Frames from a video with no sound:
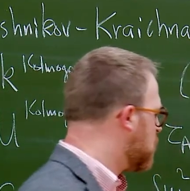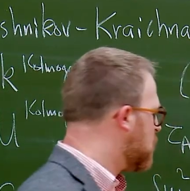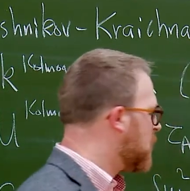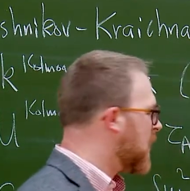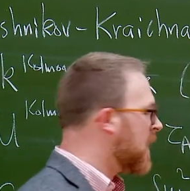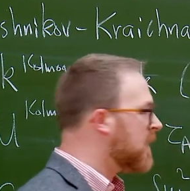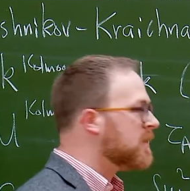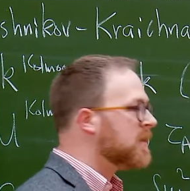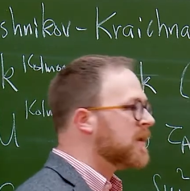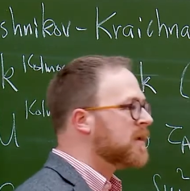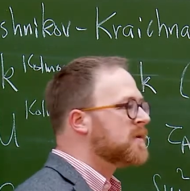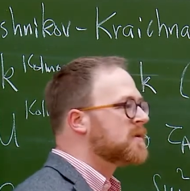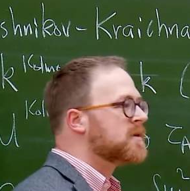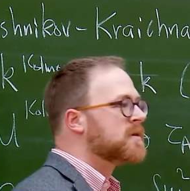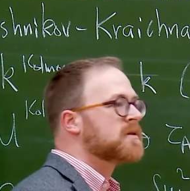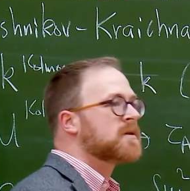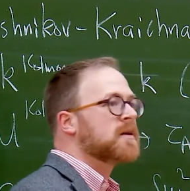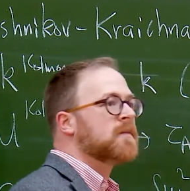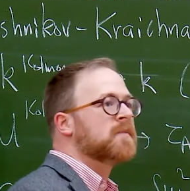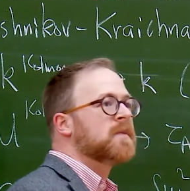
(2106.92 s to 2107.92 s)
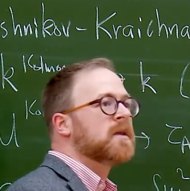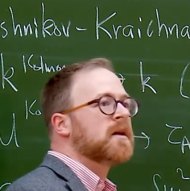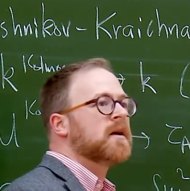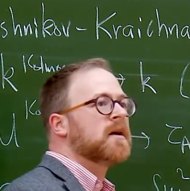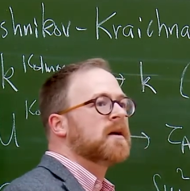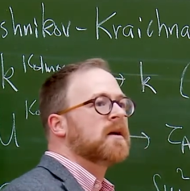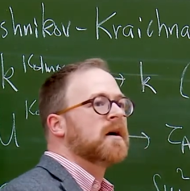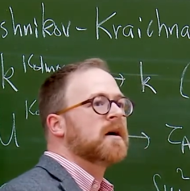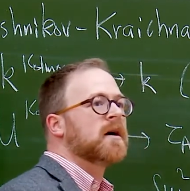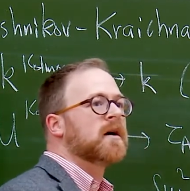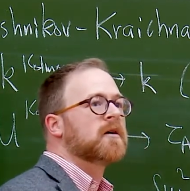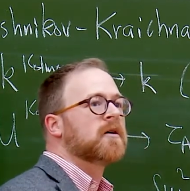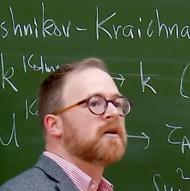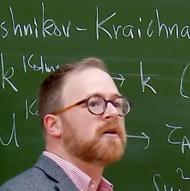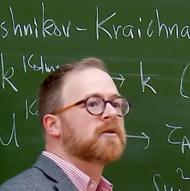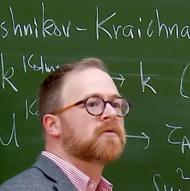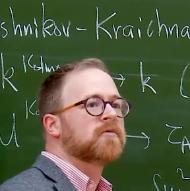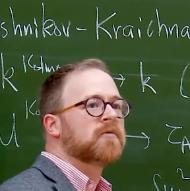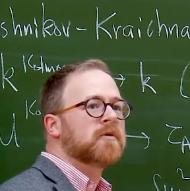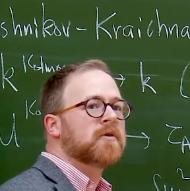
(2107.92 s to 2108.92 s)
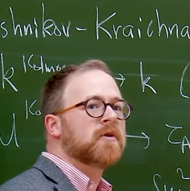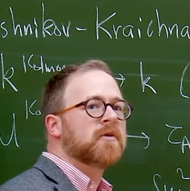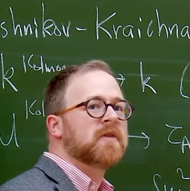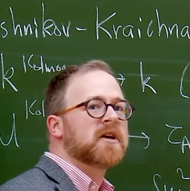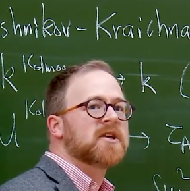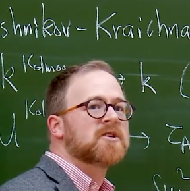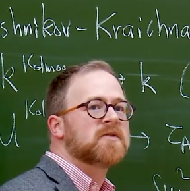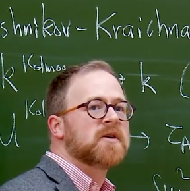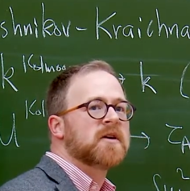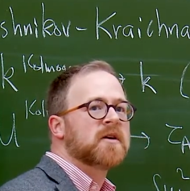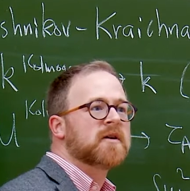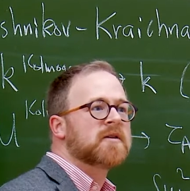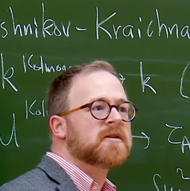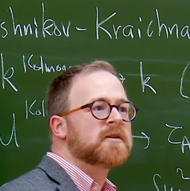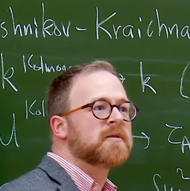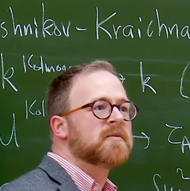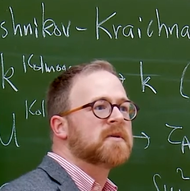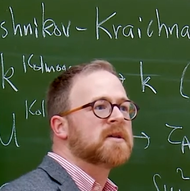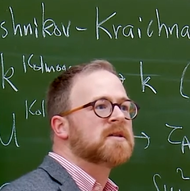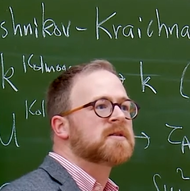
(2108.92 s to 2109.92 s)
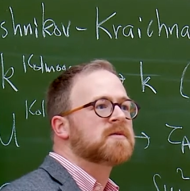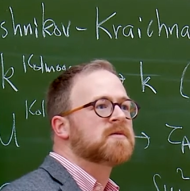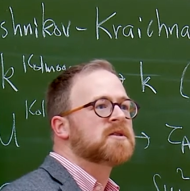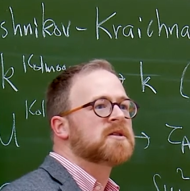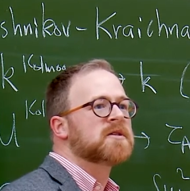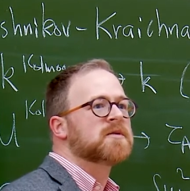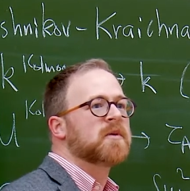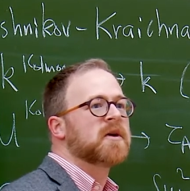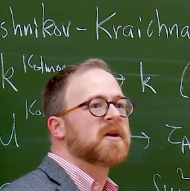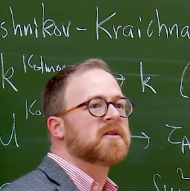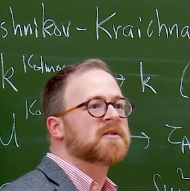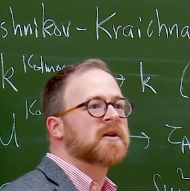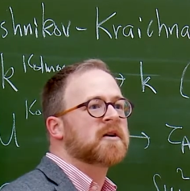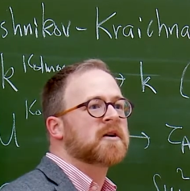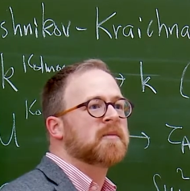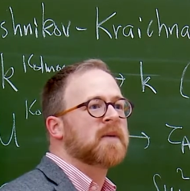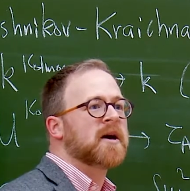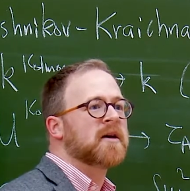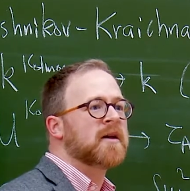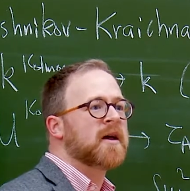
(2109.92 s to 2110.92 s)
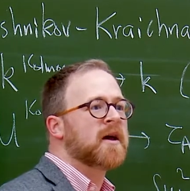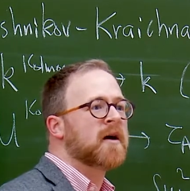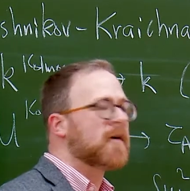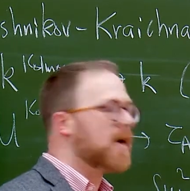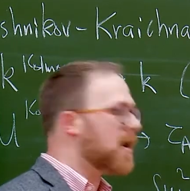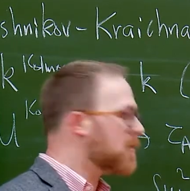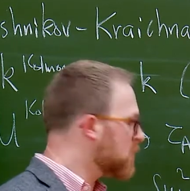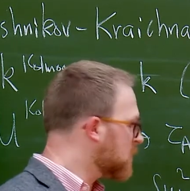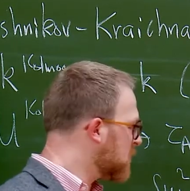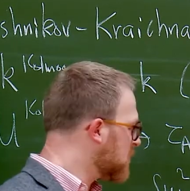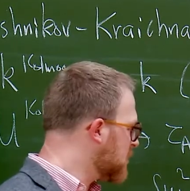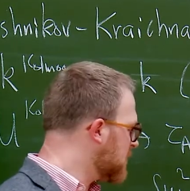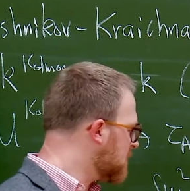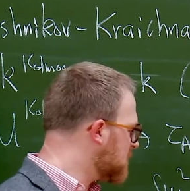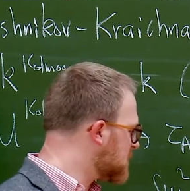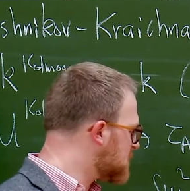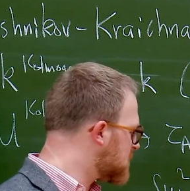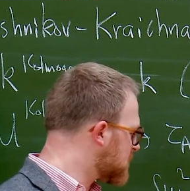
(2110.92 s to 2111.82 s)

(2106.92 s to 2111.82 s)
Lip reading: That led to something called Goldreich-Streethard turbulence, which is what I'll talk about now. I'm going to leave this